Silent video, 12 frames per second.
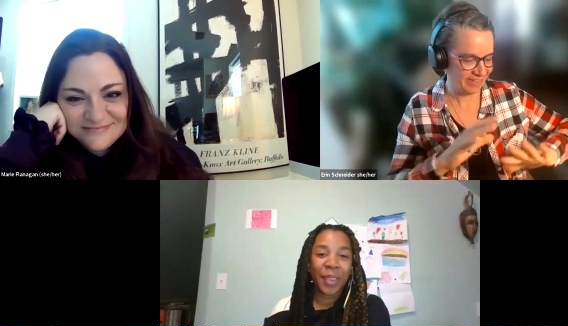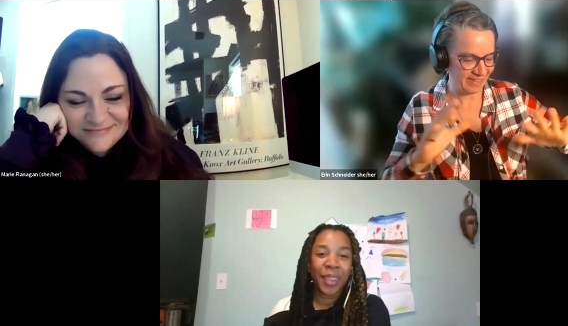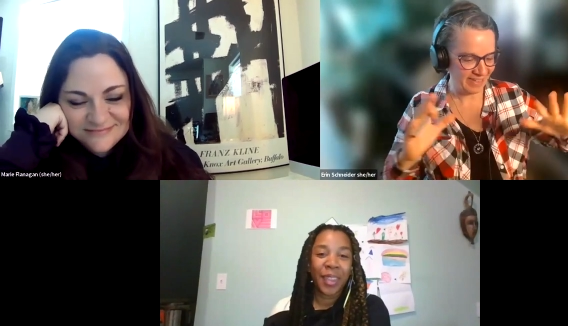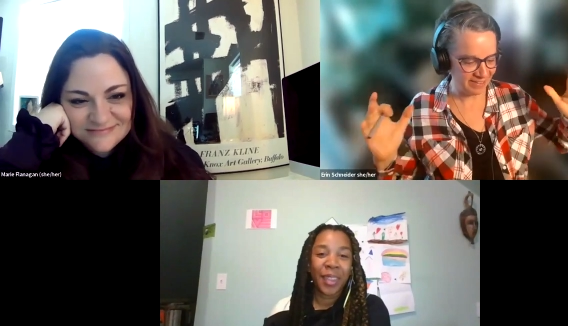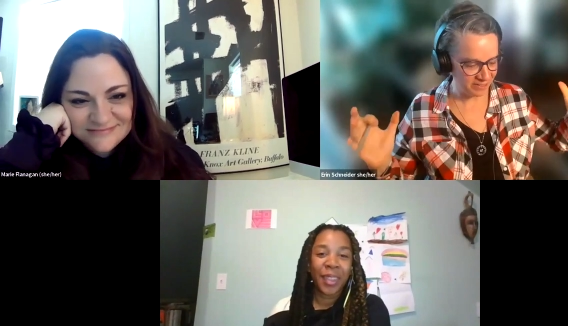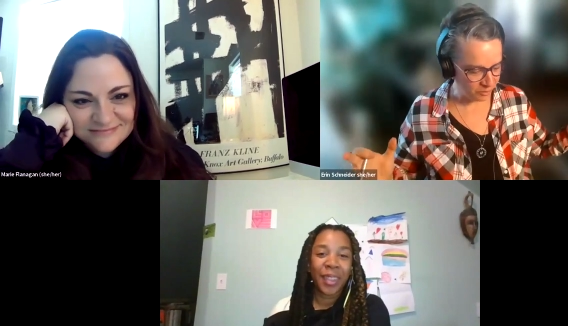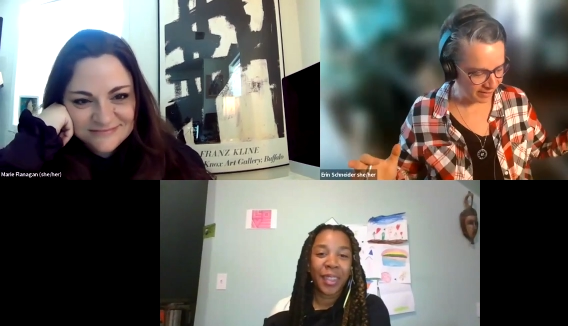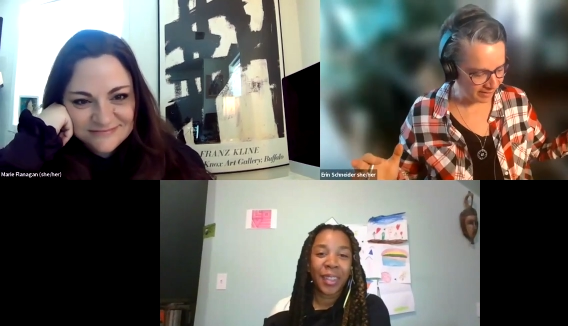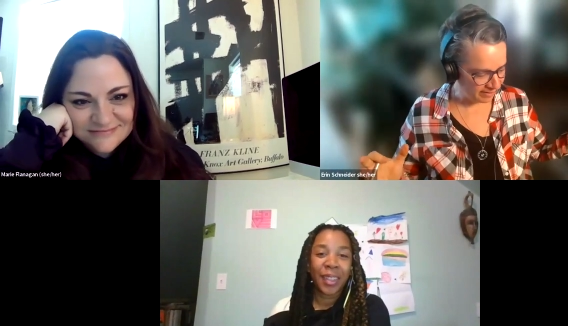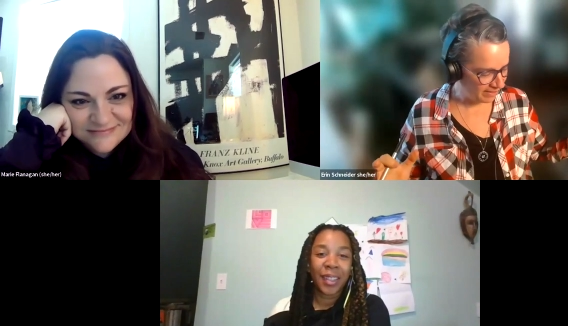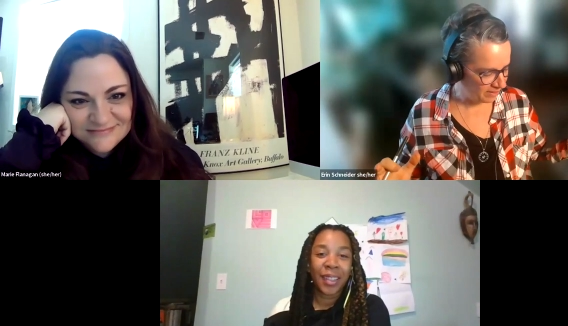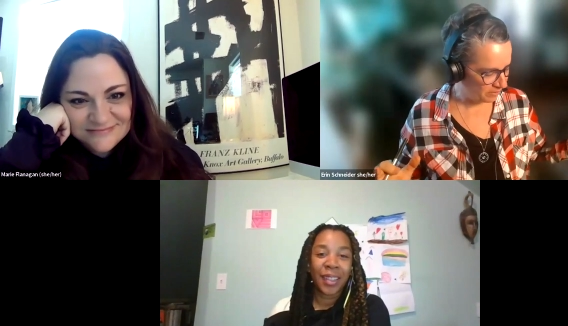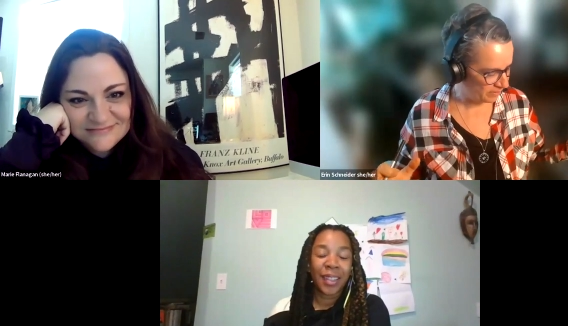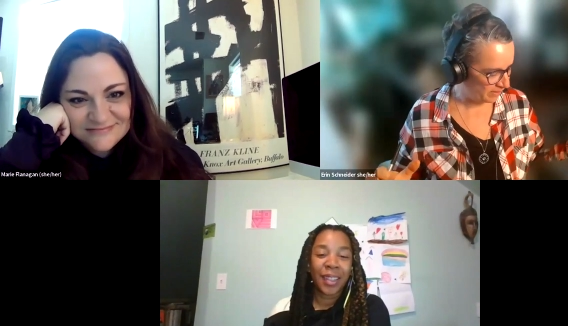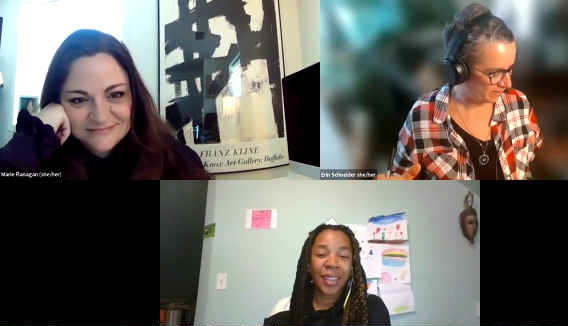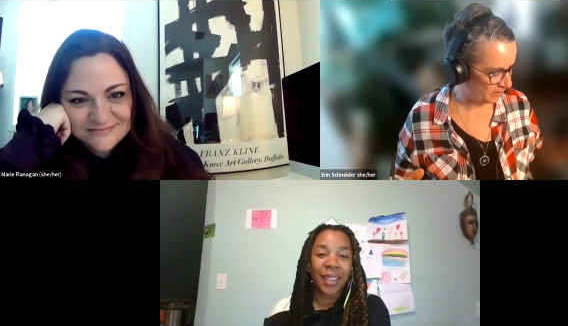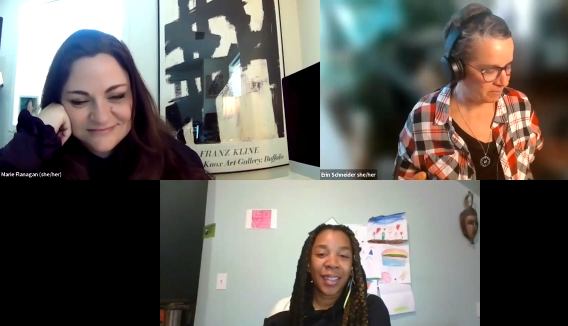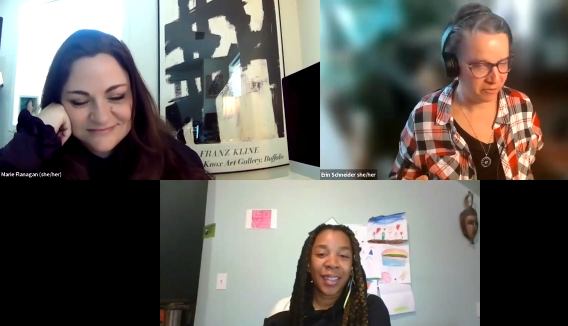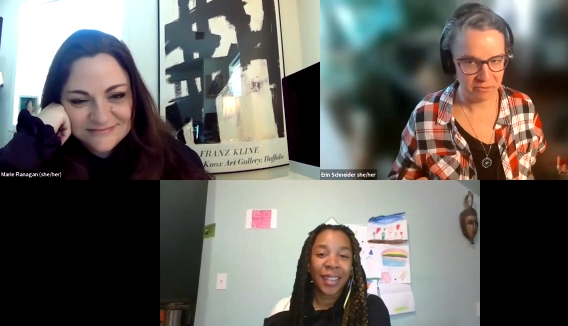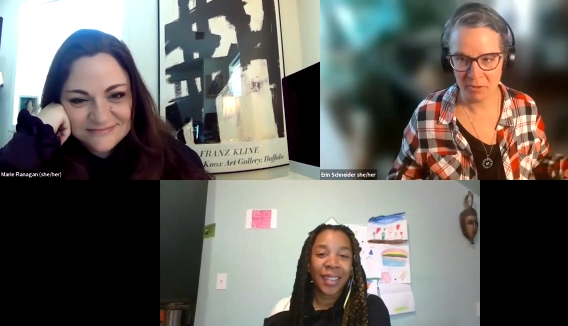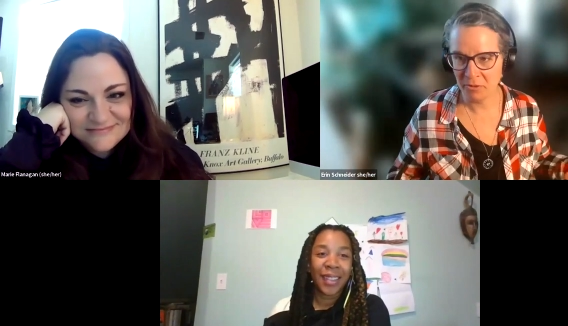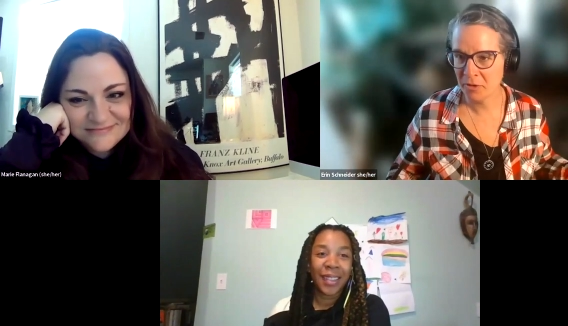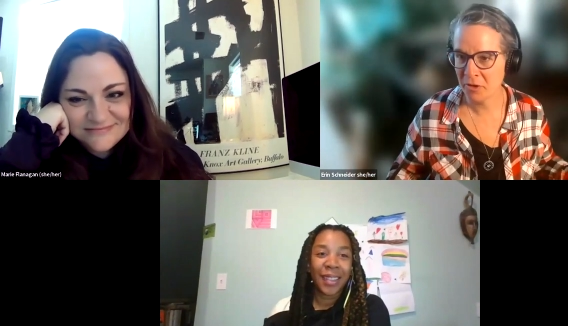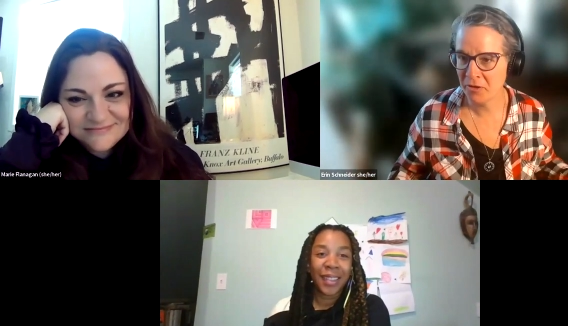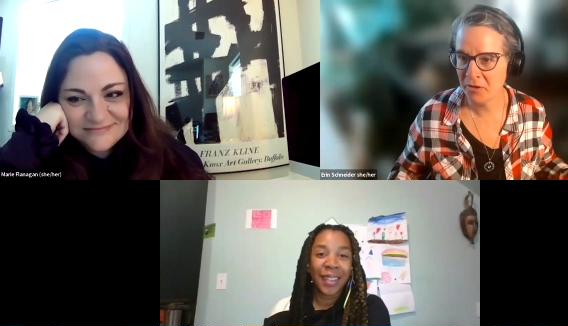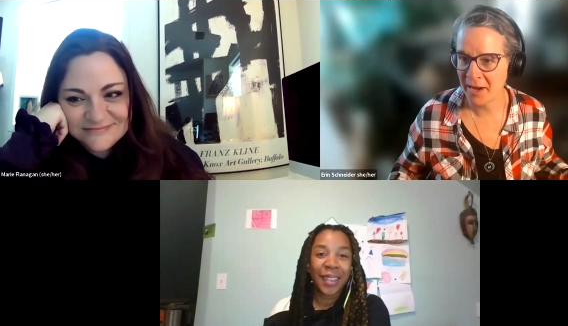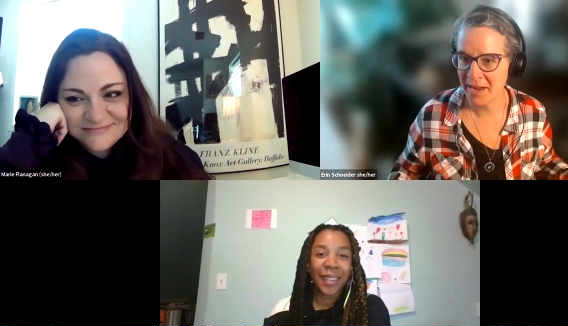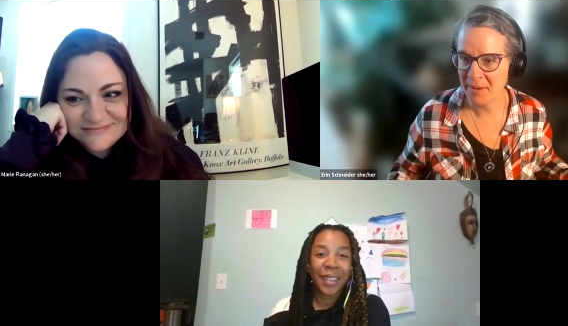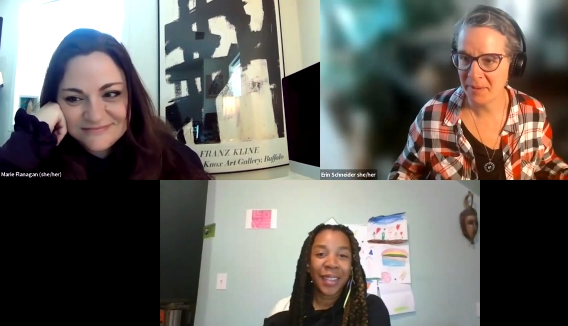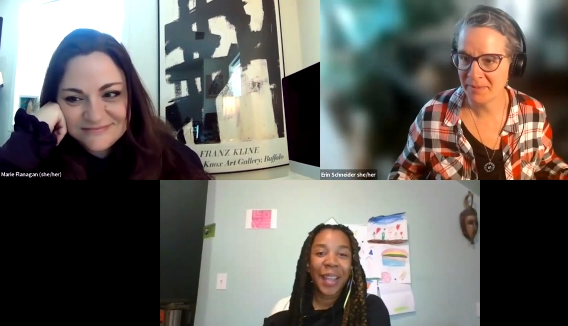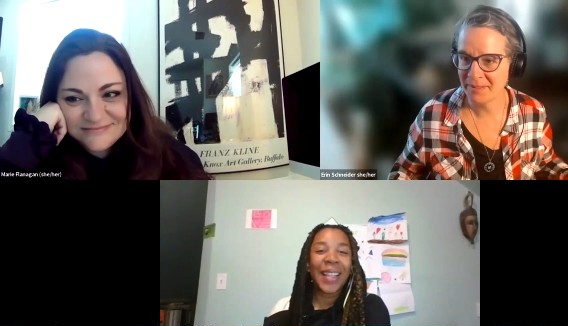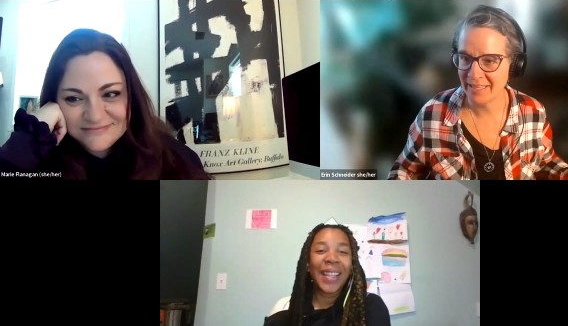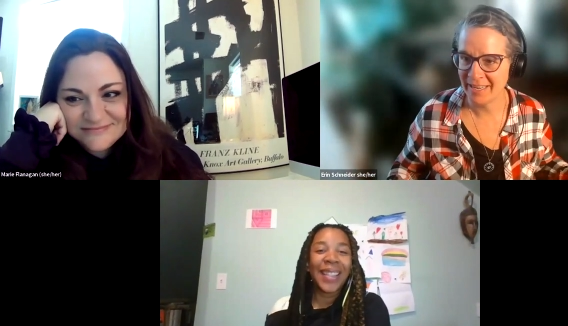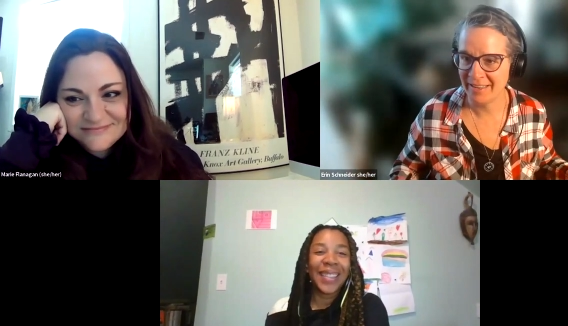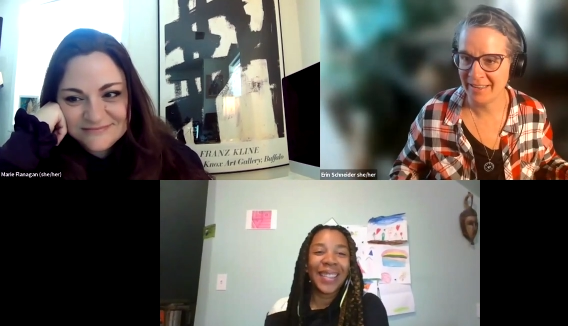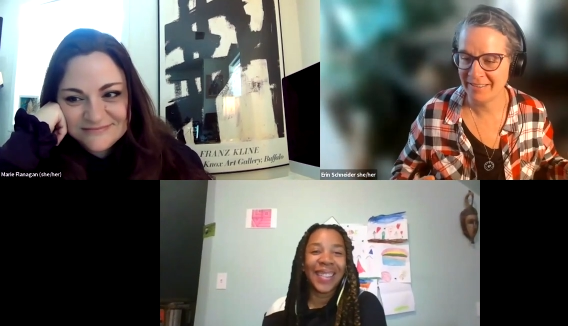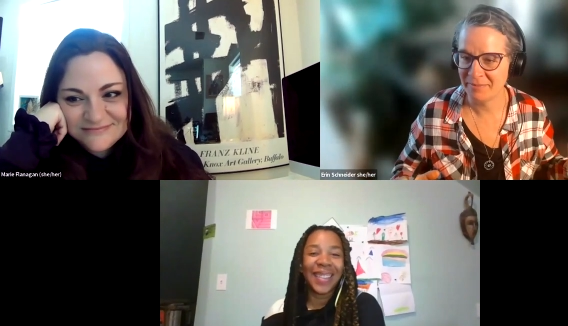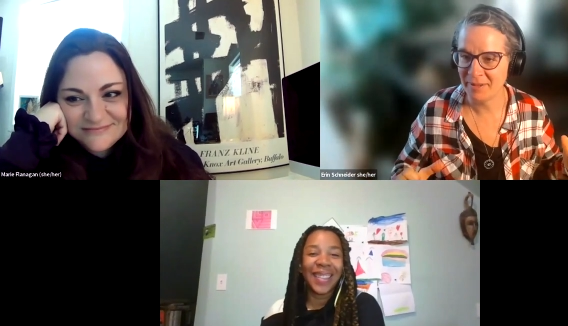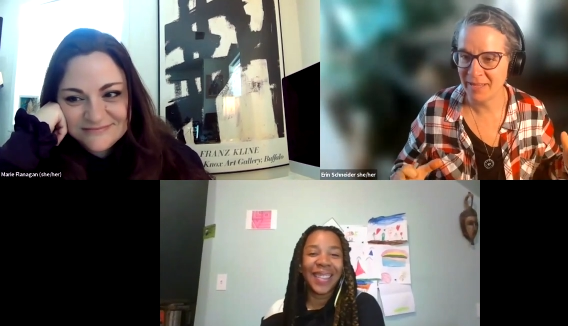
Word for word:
Speaker 1: that is quite the ecosystem of both programs and